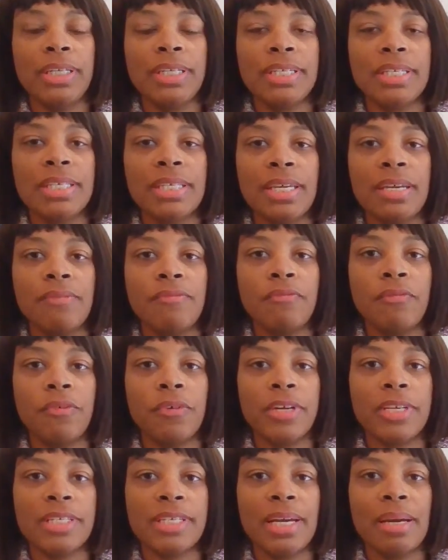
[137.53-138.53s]
Let's say, for
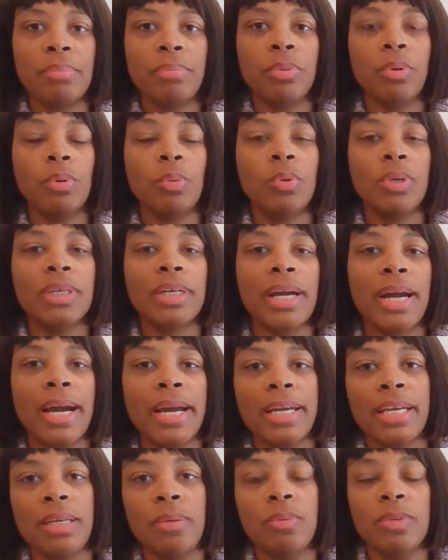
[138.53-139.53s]
example, one guy,
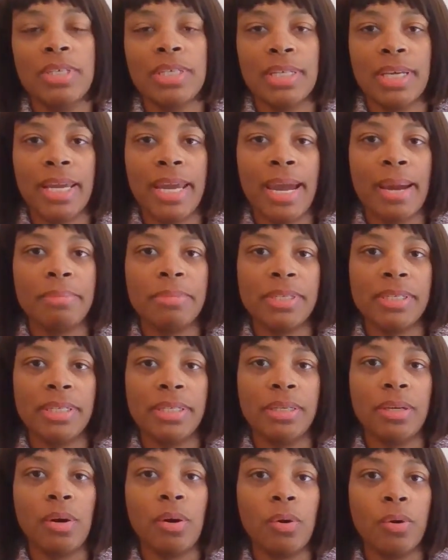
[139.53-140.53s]
he was a captain in
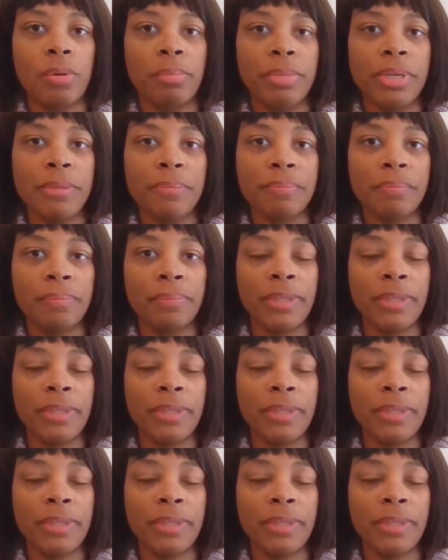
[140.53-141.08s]
the Army.